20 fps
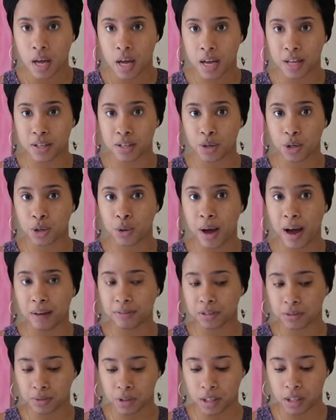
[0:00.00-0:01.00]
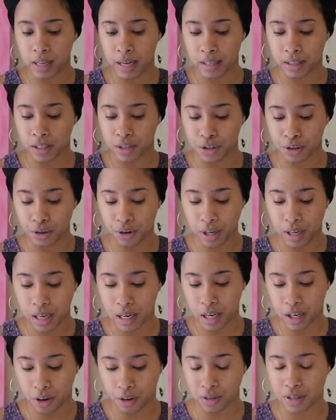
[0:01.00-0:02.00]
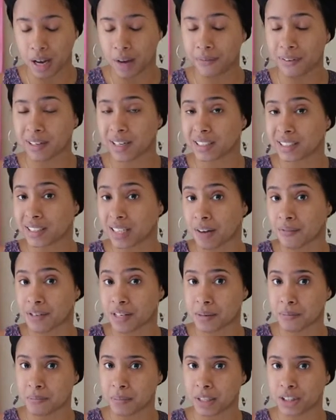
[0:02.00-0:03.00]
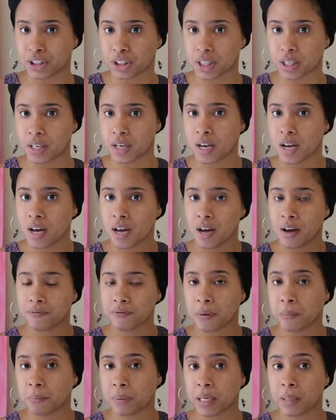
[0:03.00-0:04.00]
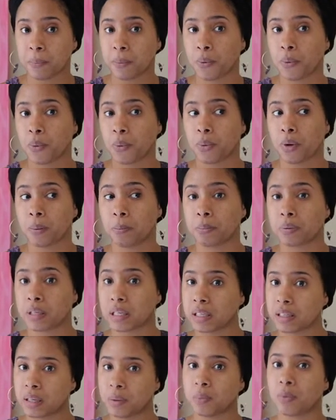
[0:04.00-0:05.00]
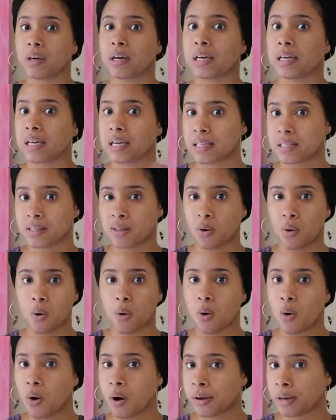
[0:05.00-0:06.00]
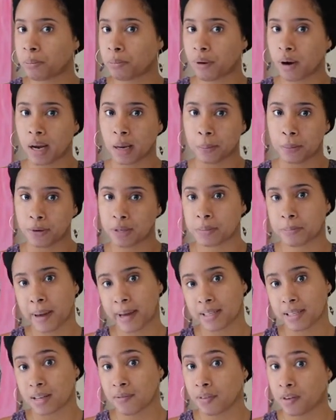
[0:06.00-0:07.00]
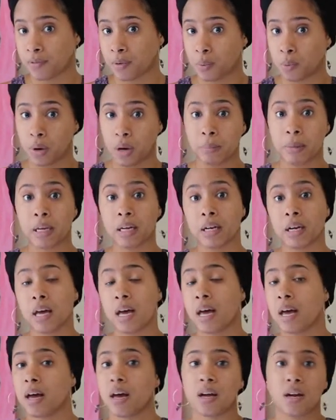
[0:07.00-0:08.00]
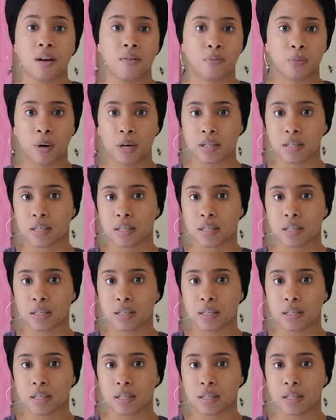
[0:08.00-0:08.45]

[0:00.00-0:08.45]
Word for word: And so you have to realize that you're getting your definition of submission from people who completely went against the whole Hebraic perspective of a woman and of what